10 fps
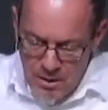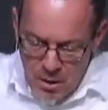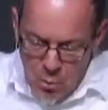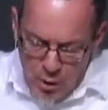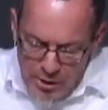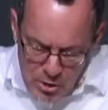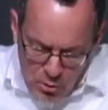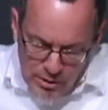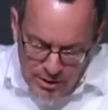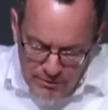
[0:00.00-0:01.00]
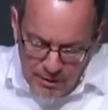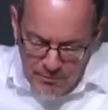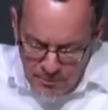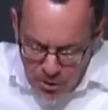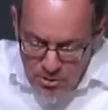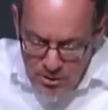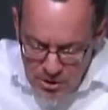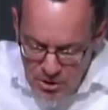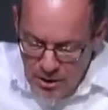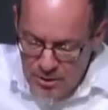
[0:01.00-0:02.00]
where your living
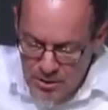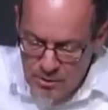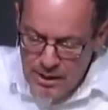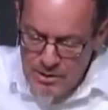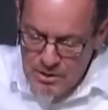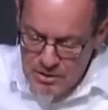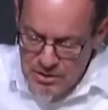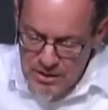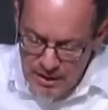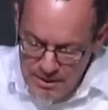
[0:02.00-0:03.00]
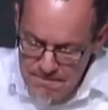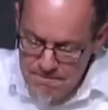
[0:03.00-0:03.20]
falters under grace and sin,